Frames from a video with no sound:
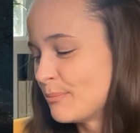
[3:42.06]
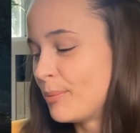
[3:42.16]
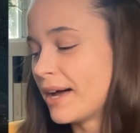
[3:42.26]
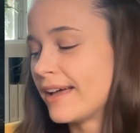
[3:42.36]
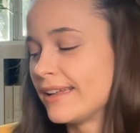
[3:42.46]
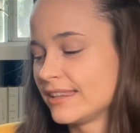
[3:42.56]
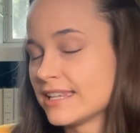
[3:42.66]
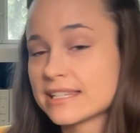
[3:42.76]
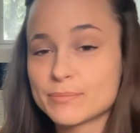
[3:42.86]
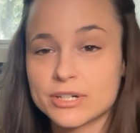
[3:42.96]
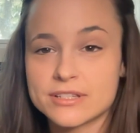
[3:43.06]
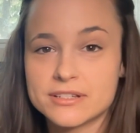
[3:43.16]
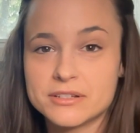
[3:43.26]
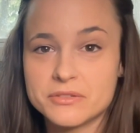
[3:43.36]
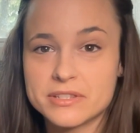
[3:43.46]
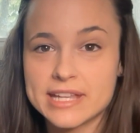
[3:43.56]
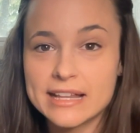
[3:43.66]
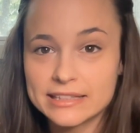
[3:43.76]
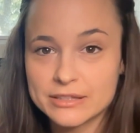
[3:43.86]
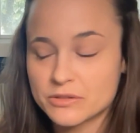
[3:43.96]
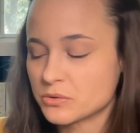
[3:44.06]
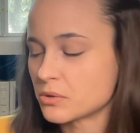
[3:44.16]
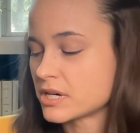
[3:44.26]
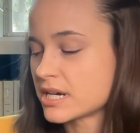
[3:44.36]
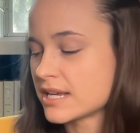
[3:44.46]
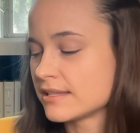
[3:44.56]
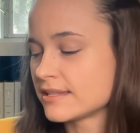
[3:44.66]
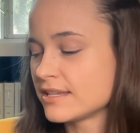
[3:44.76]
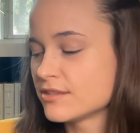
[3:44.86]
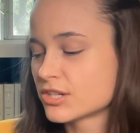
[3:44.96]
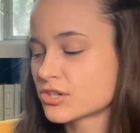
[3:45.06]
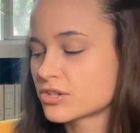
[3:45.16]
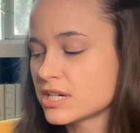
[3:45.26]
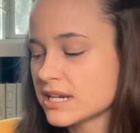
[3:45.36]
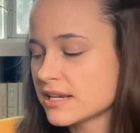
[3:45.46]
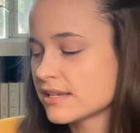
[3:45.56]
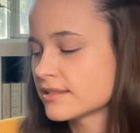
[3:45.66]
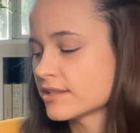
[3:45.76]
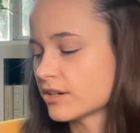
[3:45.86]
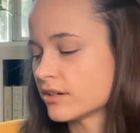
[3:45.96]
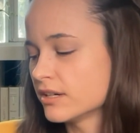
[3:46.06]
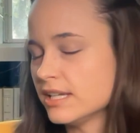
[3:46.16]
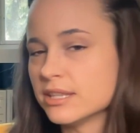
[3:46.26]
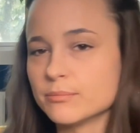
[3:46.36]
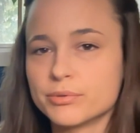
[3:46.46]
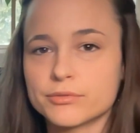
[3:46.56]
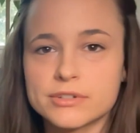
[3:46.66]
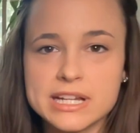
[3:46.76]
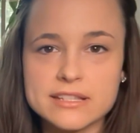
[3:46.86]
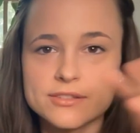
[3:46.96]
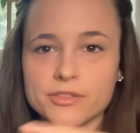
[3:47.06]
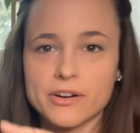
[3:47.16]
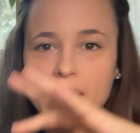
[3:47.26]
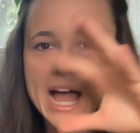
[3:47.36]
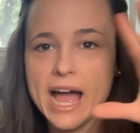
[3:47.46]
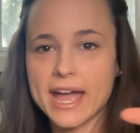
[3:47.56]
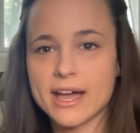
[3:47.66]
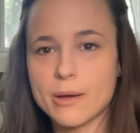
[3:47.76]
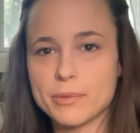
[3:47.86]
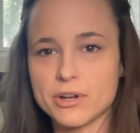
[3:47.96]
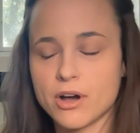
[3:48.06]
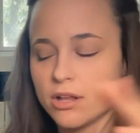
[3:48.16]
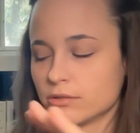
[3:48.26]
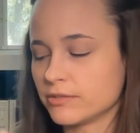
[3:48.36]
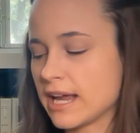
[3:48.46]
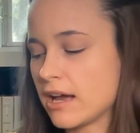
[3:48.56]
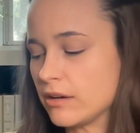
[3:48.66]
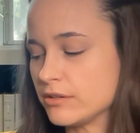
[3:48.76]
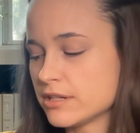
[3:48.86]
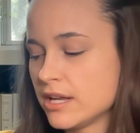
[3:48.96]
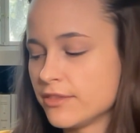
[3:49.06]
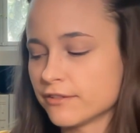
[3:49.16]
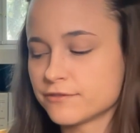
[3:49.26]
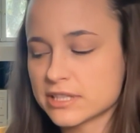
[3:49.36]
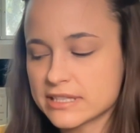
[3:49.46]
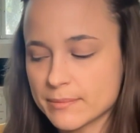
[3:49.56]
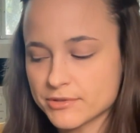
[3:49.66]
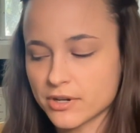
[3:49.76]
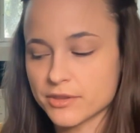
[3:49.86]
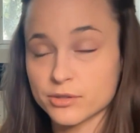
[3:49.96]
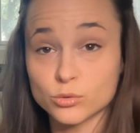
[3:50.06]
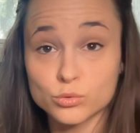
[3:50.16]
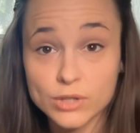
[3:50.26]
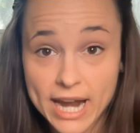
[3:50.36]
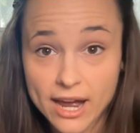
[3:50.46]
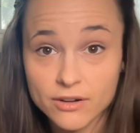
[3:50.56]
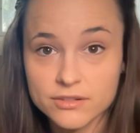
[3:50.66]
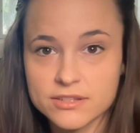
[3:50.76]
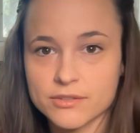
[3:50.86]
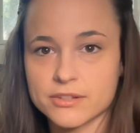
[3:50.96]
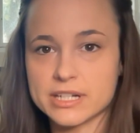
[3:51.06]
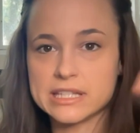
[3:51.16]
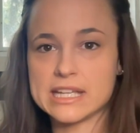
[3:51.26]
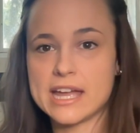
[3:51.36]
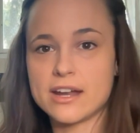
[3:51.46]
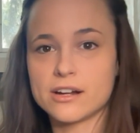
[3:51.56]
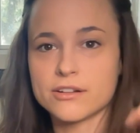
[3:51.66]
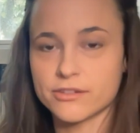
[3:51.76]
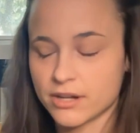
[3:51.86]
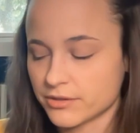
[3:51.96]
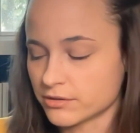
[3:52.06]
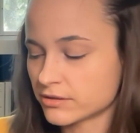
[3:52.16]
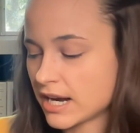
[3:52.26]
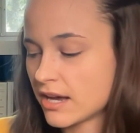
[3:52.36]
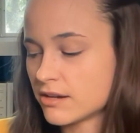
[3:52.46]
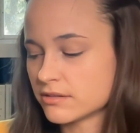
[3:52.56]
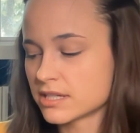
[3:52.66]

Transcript: But this person who's telling the story is in the trees, they're in the breeze, so they're high up and all around. Their footsteps are on the ground, so they're in the air, they're on the ground.